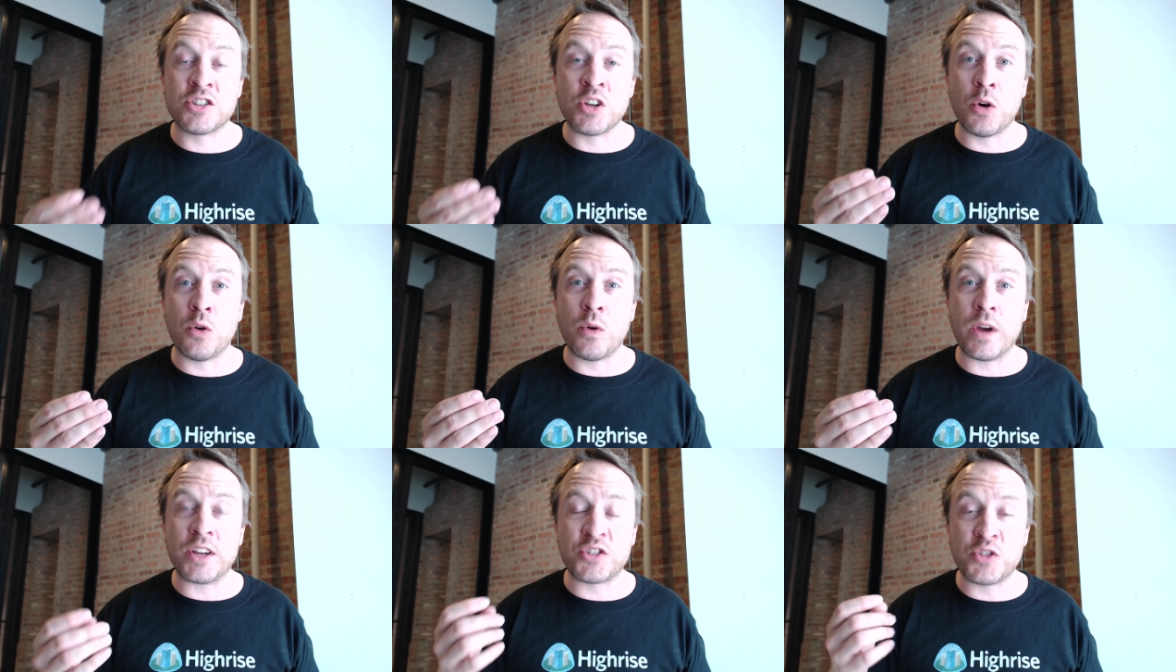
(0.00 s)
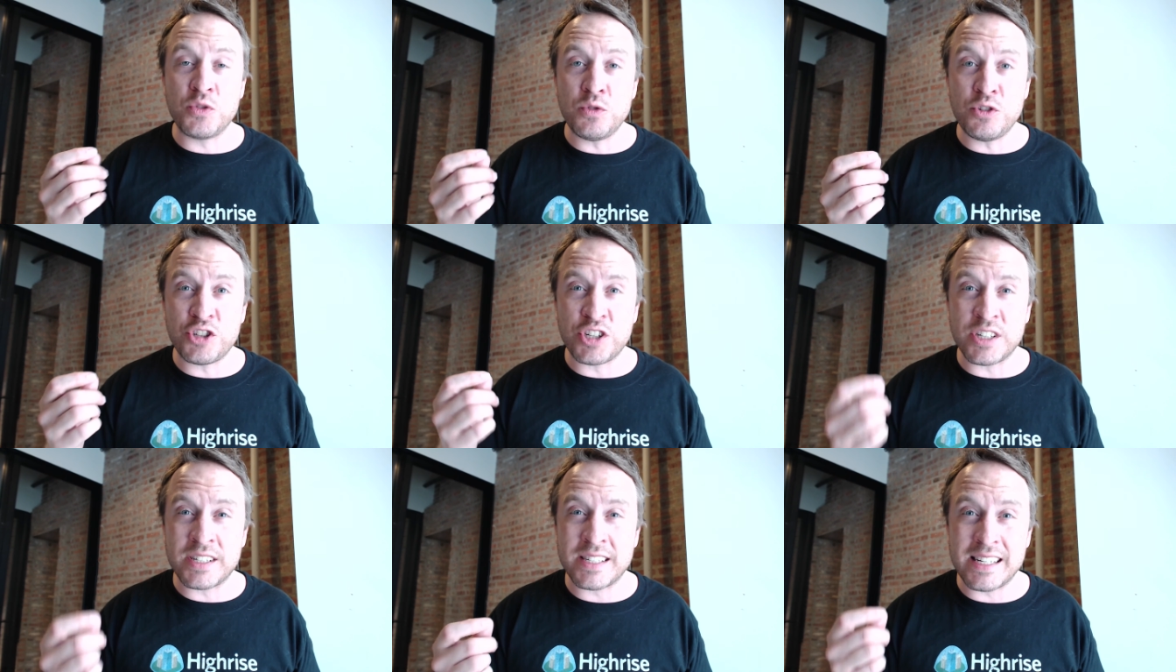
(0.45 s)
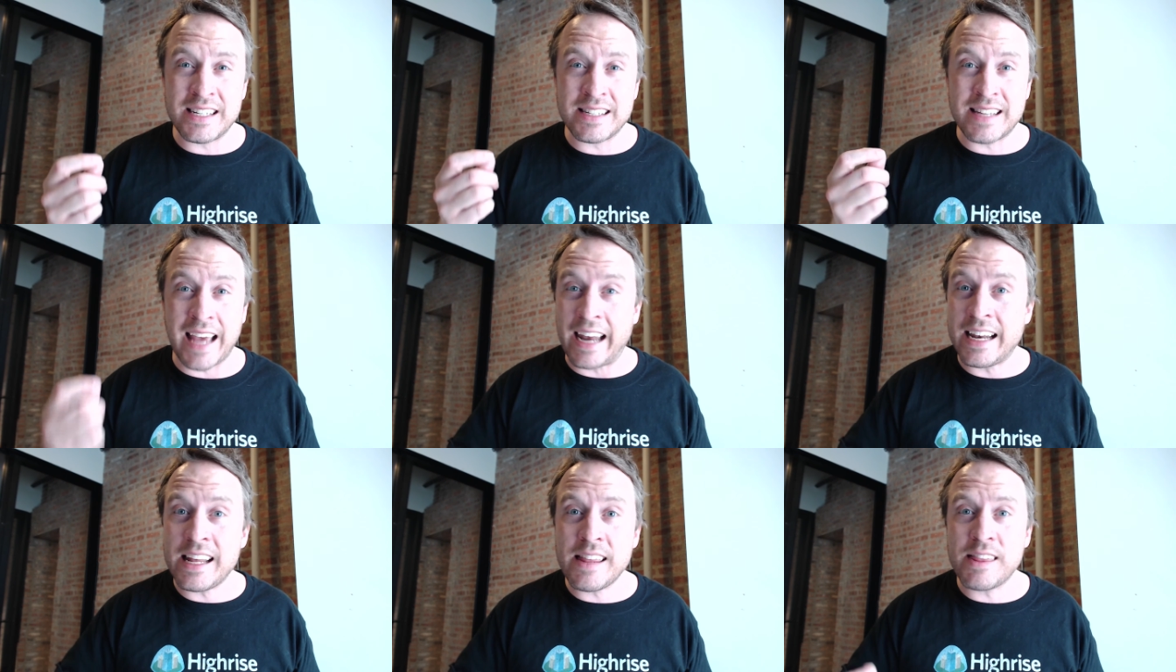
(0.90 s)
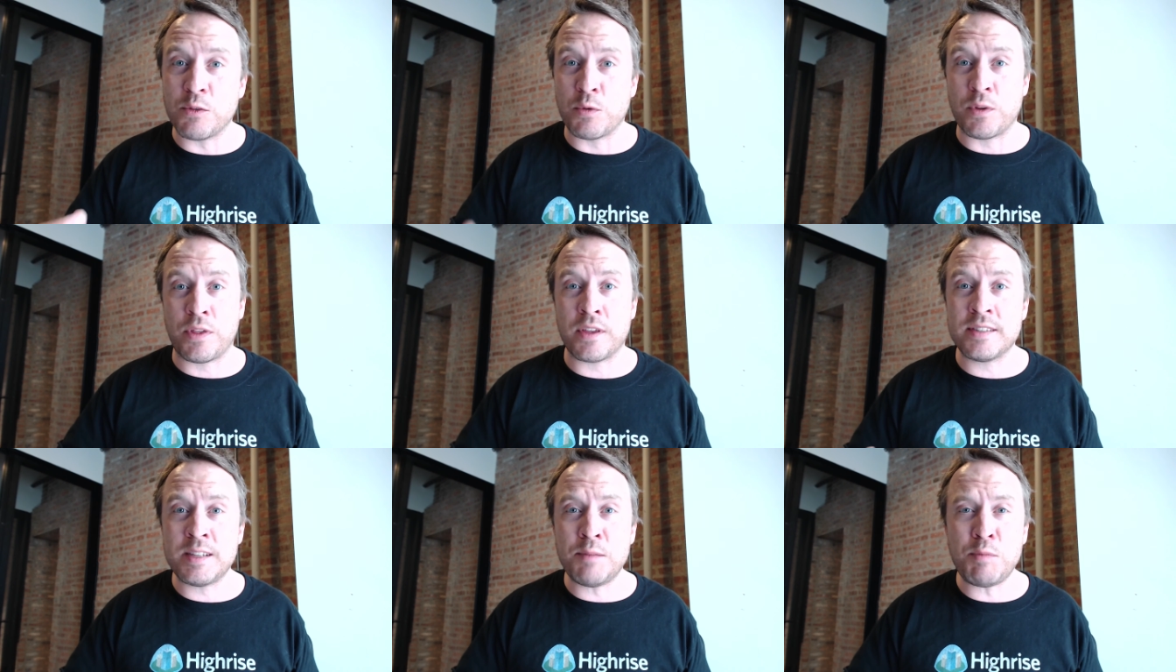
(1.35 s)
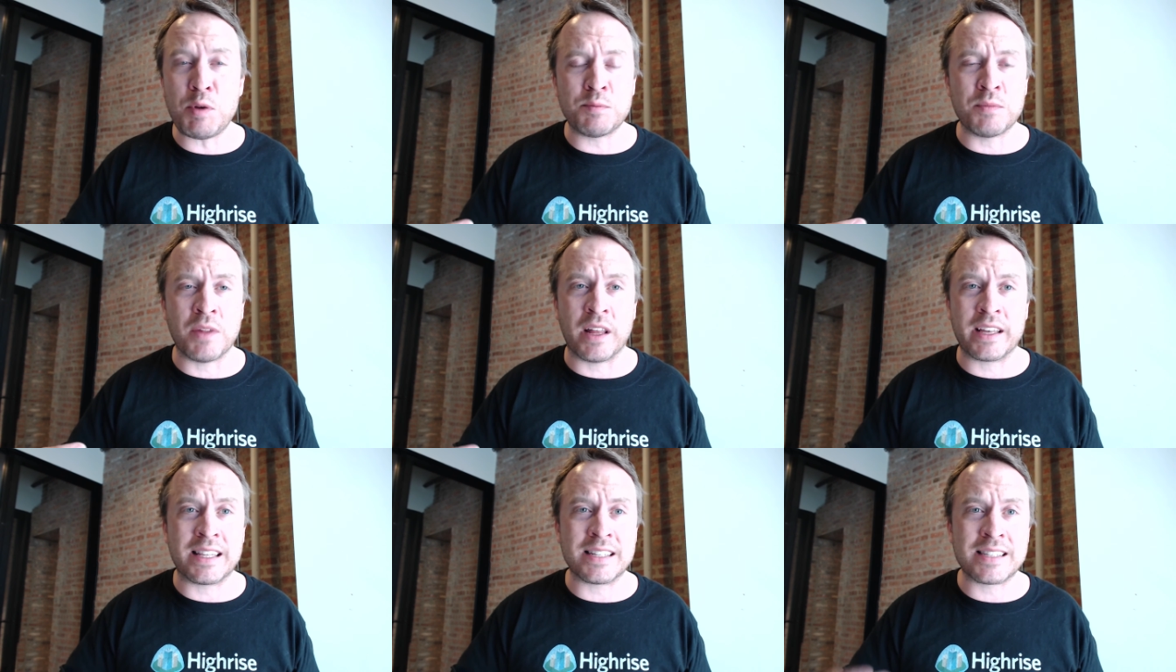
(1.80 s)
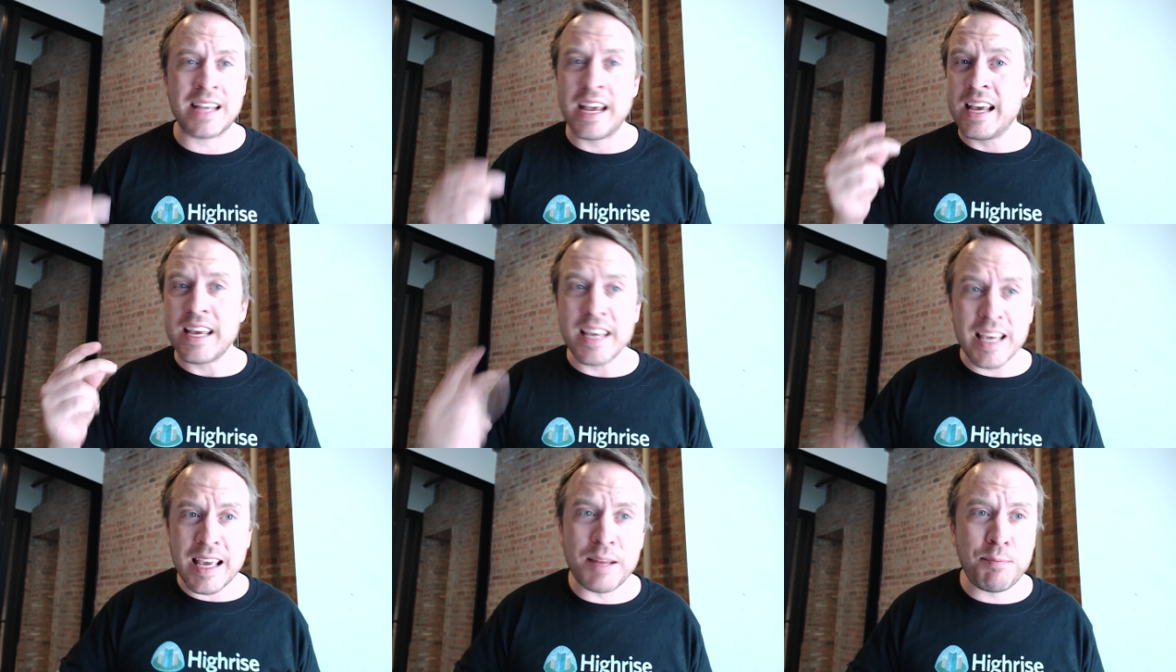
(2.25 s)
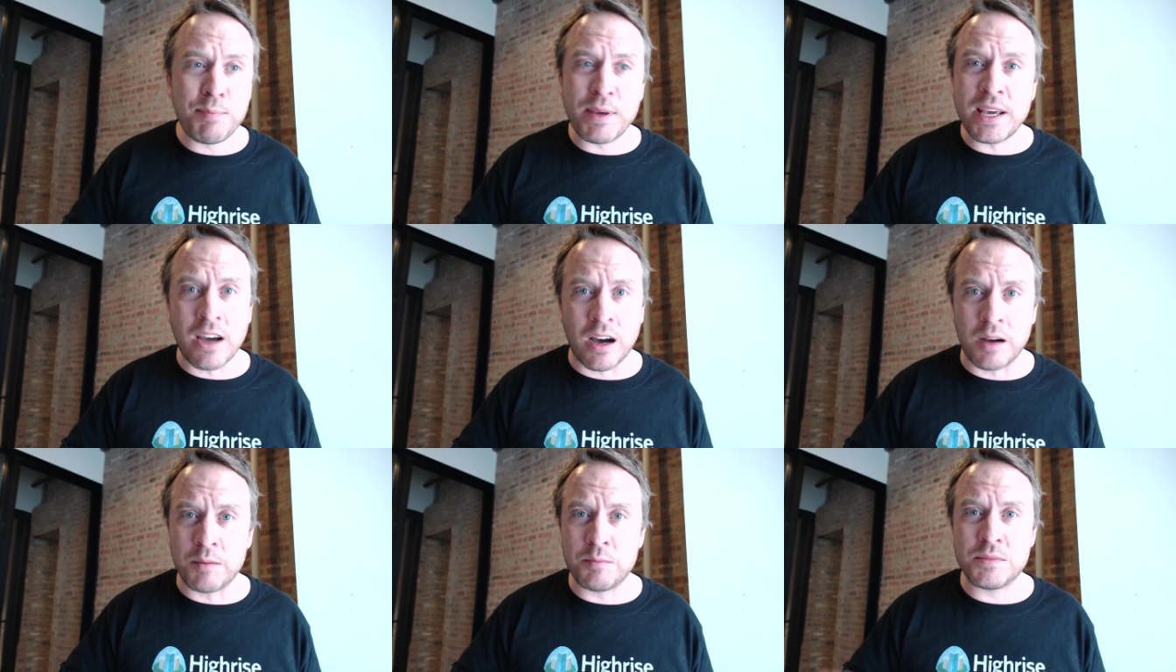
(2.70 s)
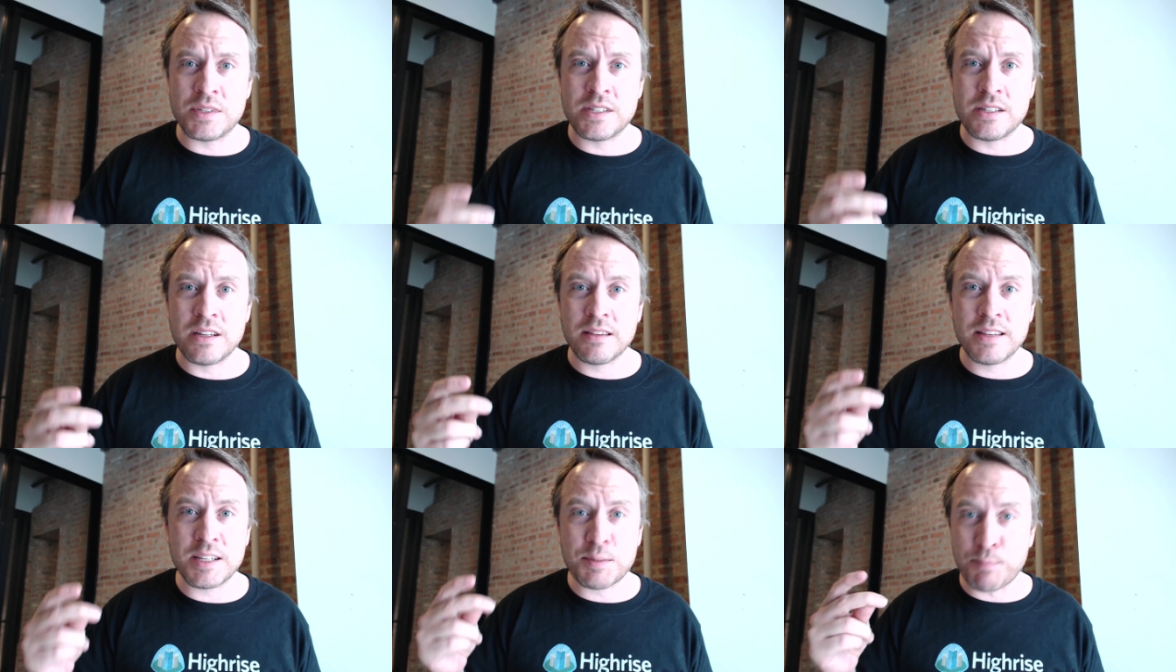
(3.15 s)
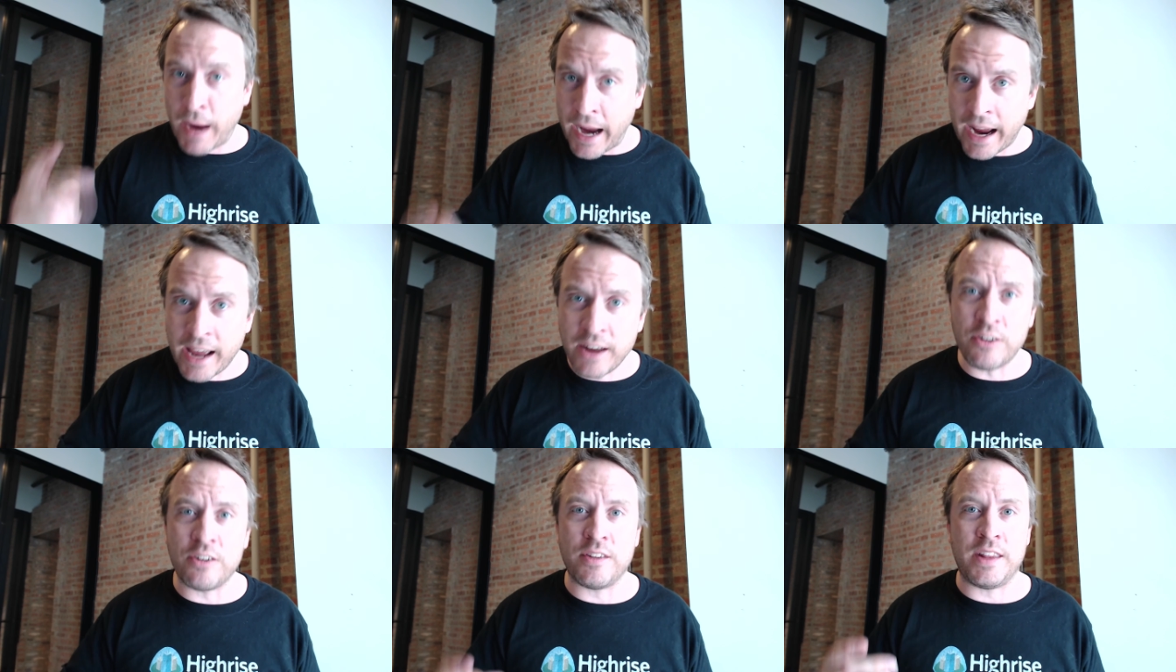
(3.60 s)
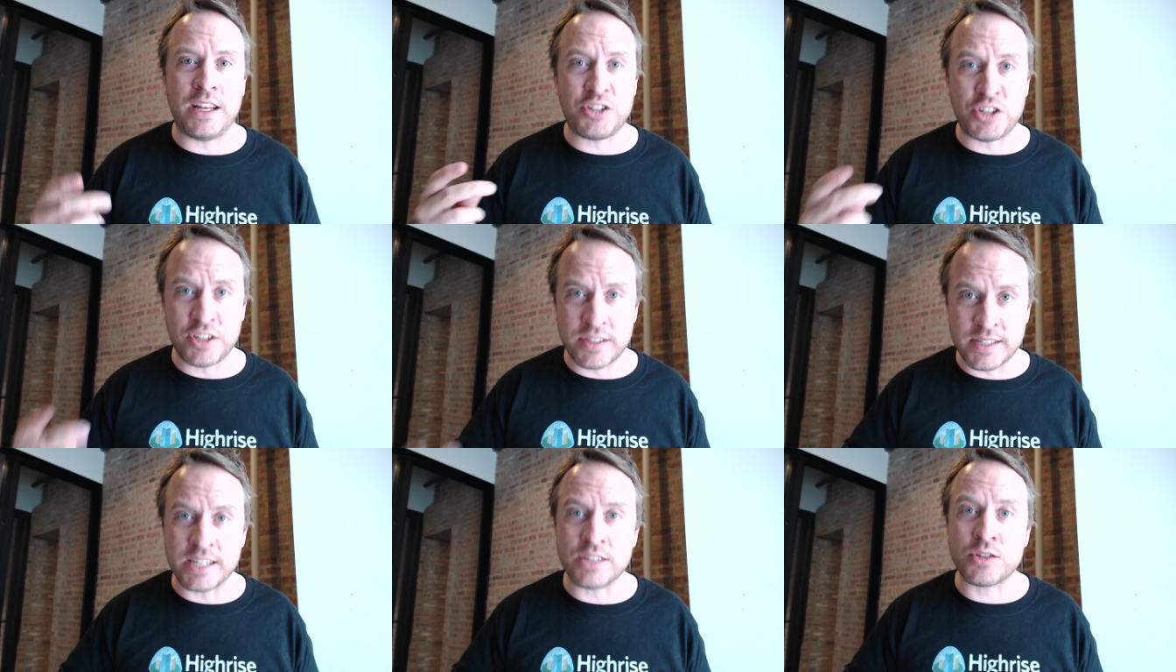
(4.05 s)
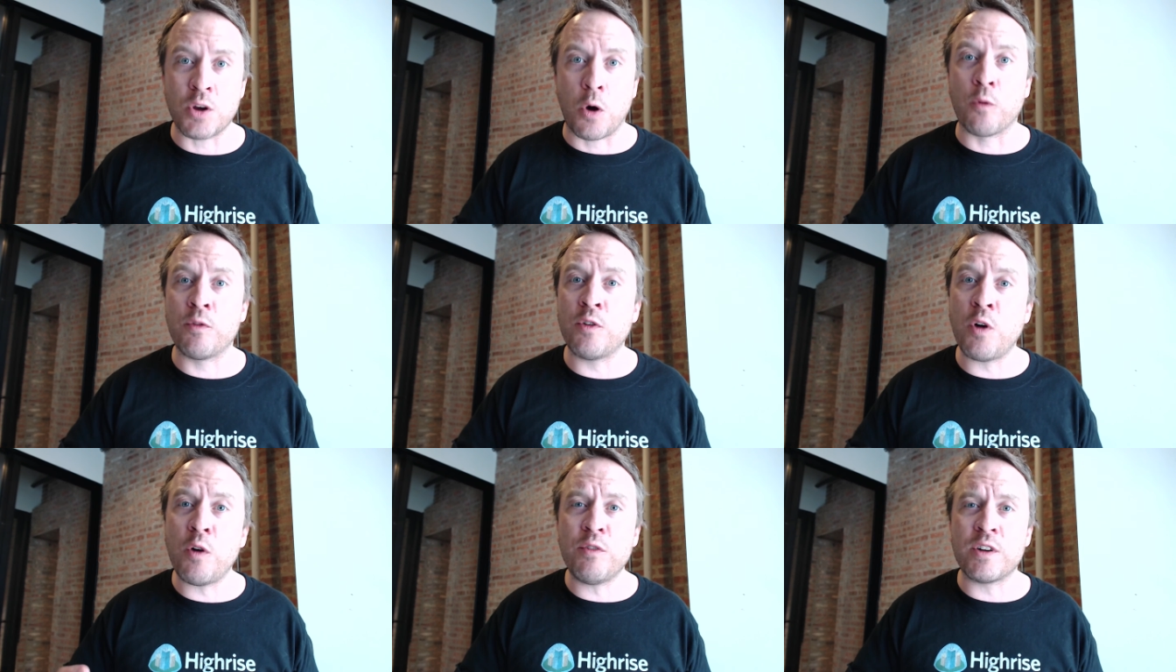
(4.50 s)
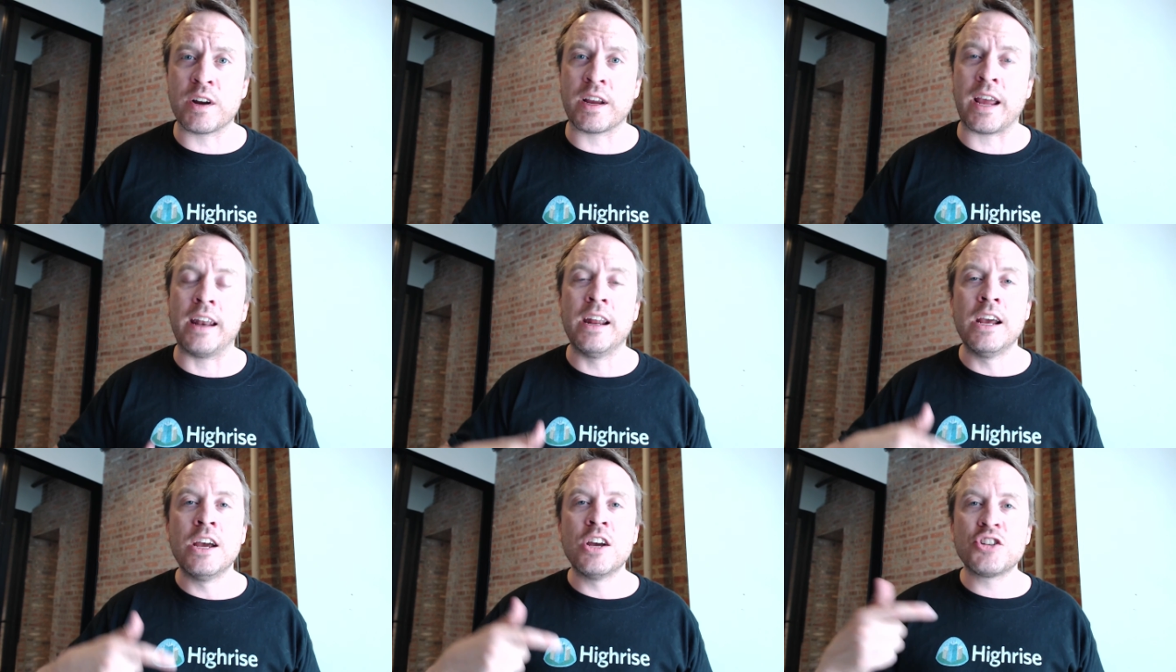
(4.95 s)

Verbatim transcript: So as soon as she sees anything with a symptom like this, it becomes this pattern that she sees over and over again.